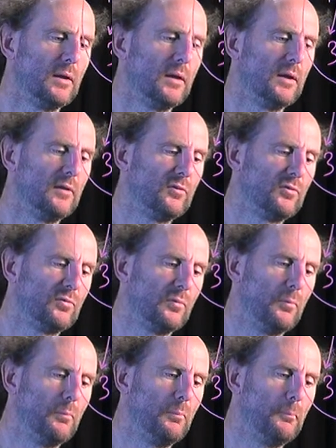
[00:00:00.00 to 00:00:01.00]
Is
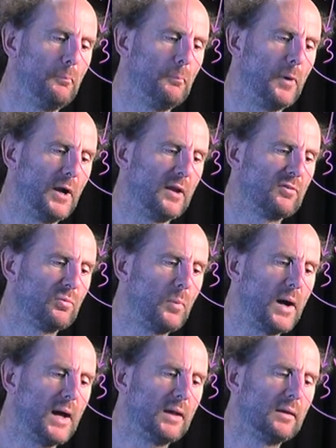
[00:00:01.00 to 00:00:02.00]
minus
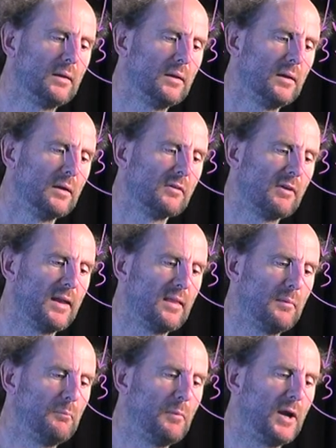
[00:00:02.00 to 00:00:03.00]
1 greater
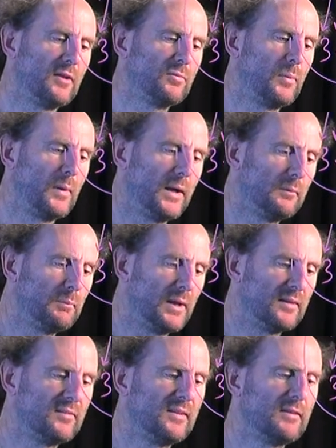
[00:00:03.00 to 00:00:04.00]
than minus 1
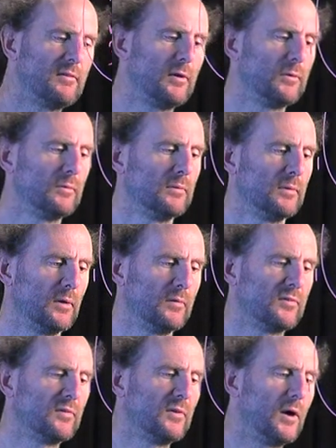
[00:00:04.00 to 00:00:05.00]
plus 0? No,
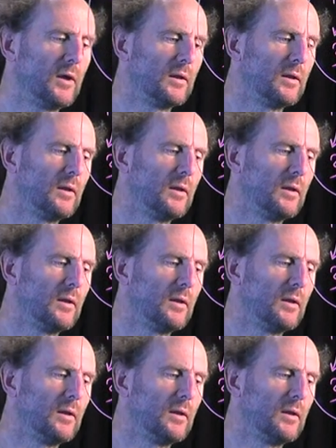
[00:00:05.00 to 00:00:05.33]
it's not.